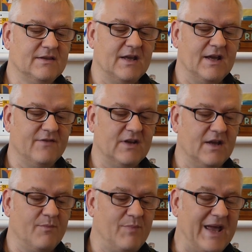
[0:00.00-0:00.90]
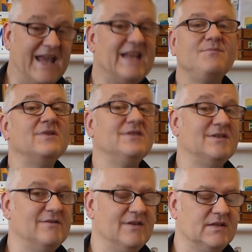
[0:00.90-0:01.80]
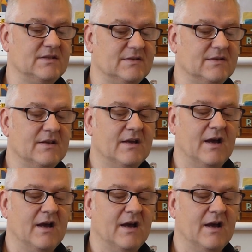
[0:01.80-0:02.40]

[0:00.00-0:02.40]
They haven't paid me to do this.